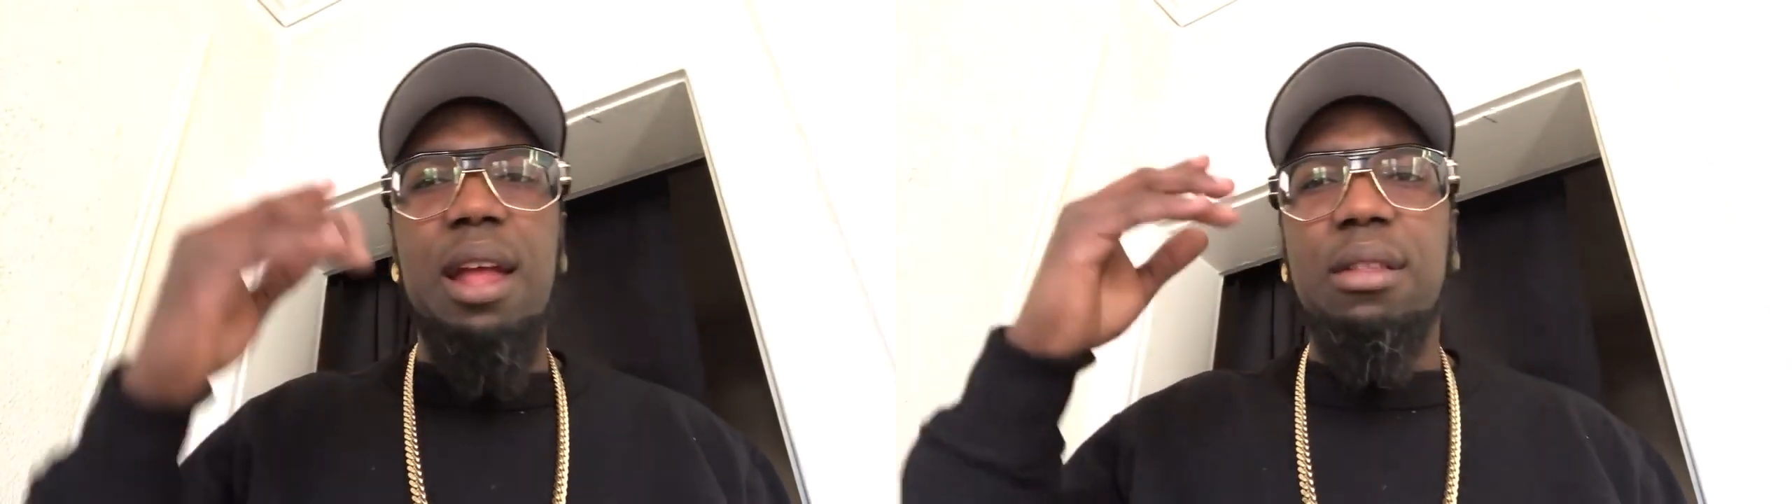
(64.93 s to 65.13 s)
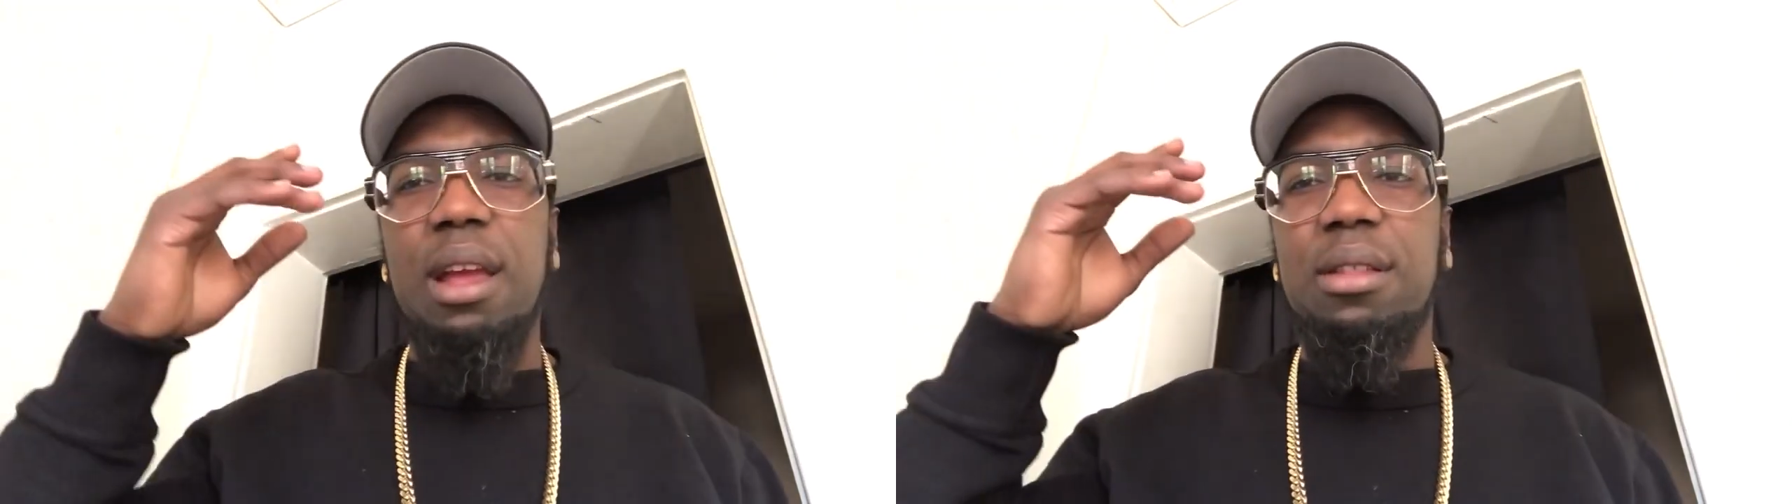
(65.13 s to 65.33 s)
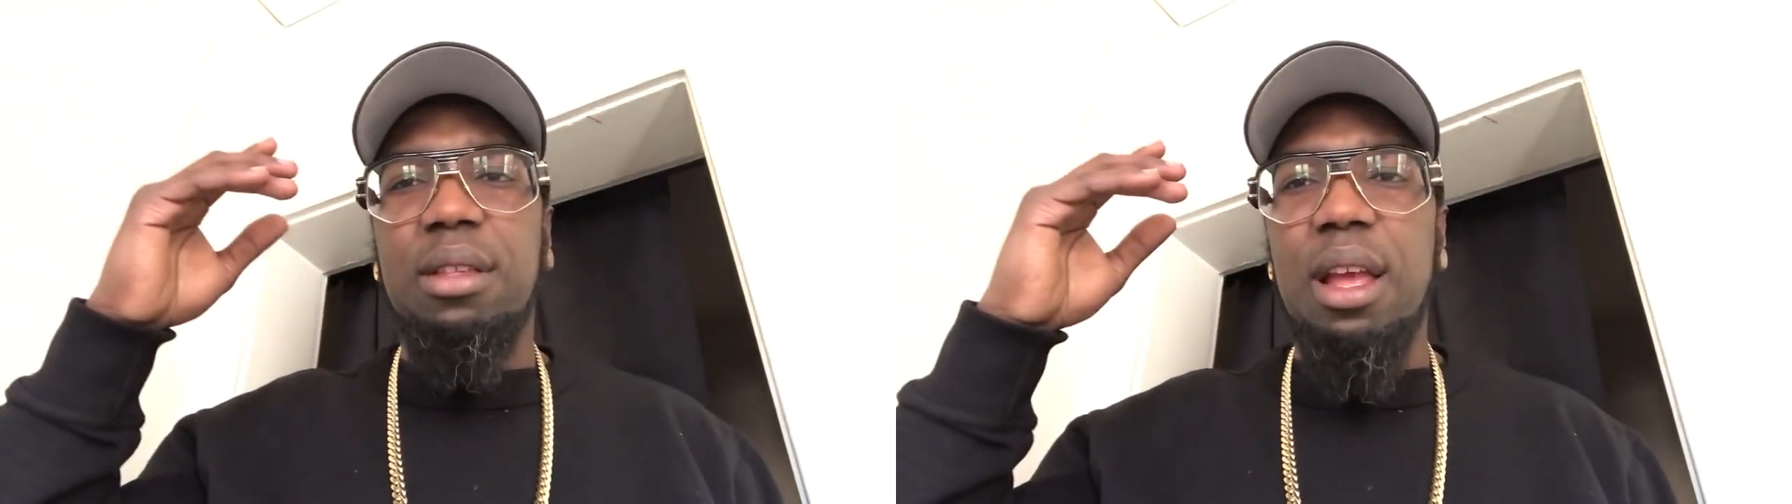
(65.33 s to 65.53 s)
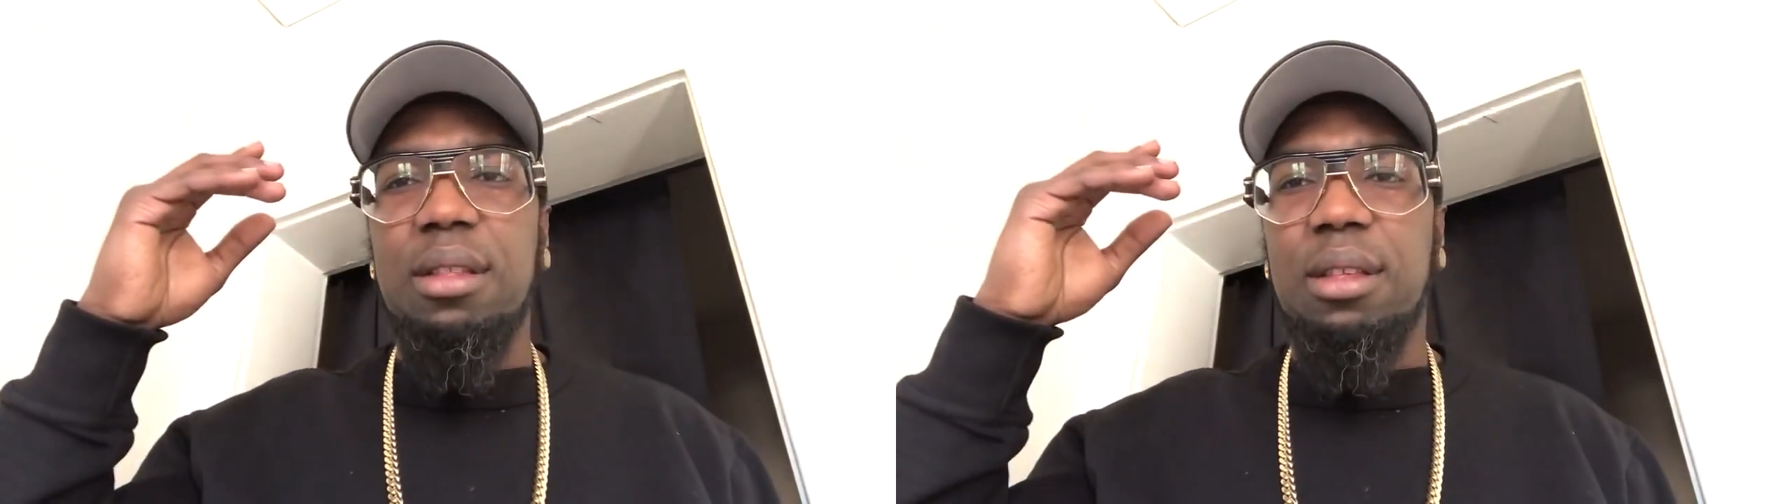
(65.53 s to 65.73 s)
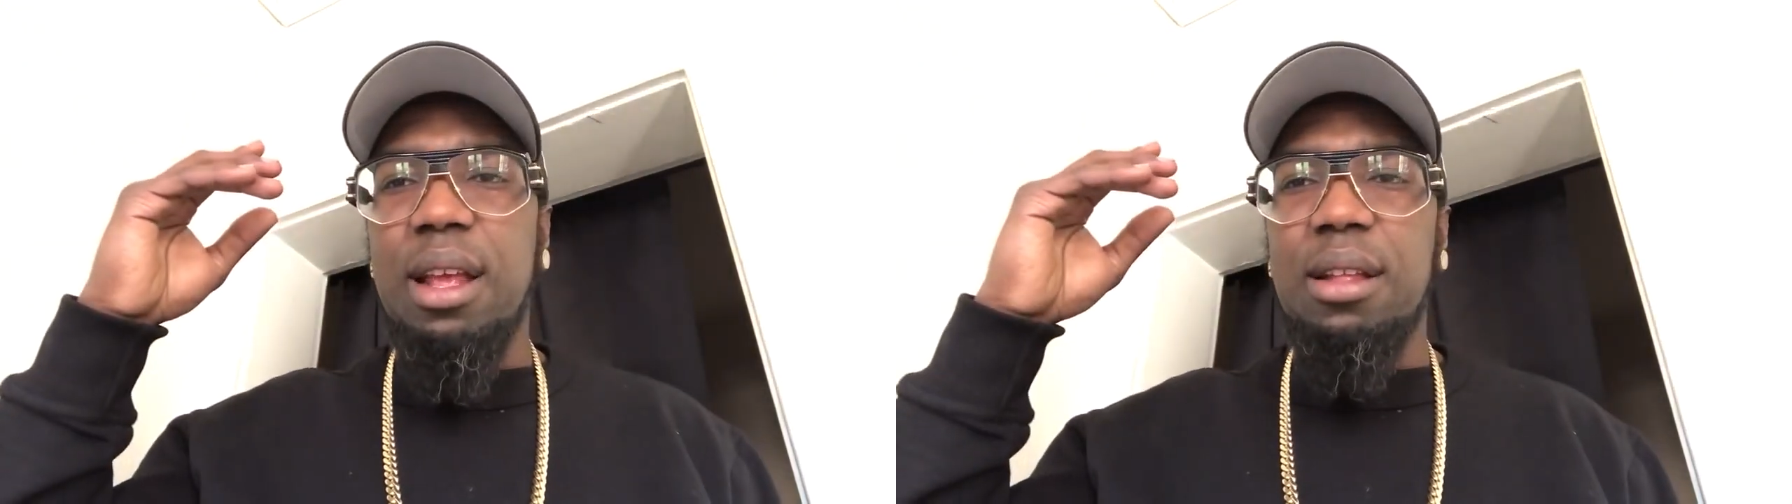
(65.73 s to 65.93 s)

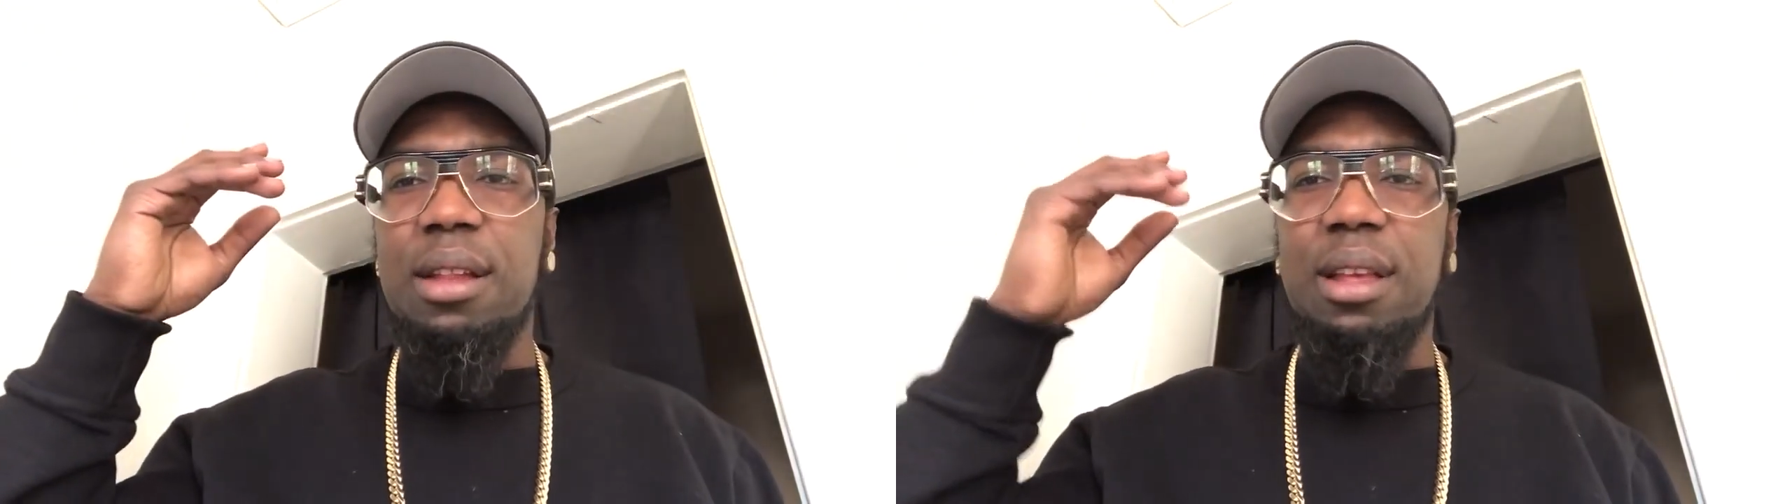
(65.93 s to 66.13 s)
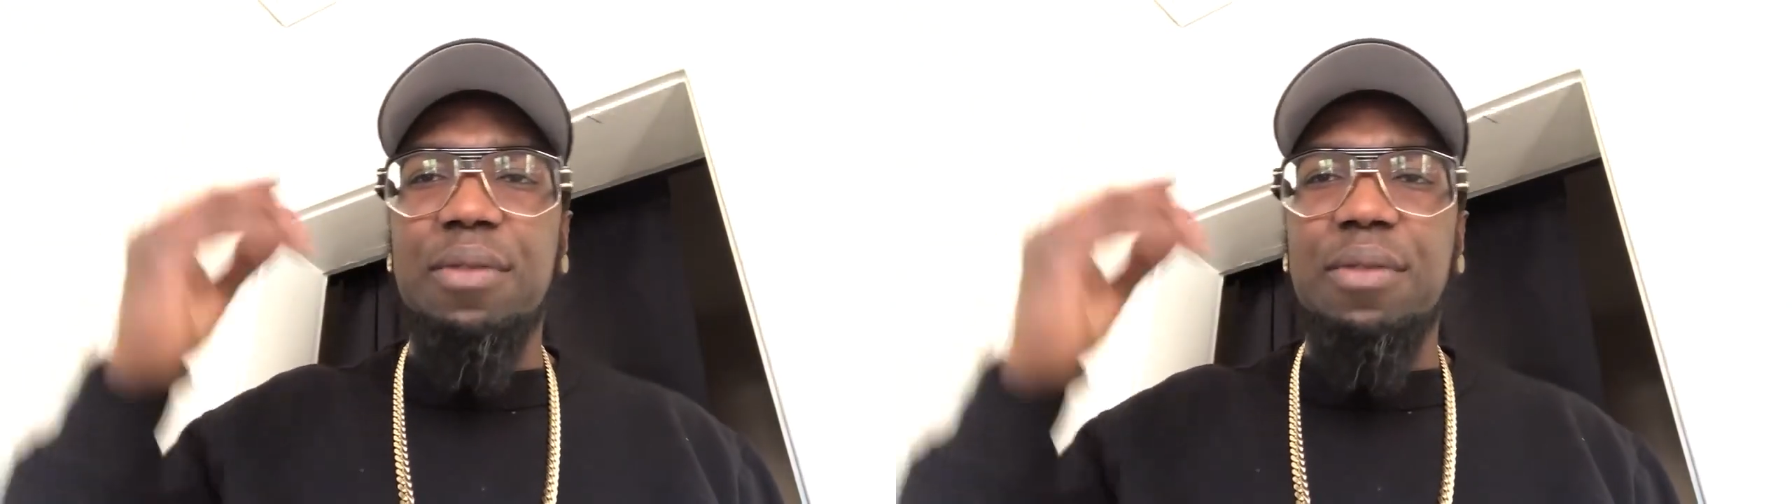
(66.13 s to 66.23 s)
It's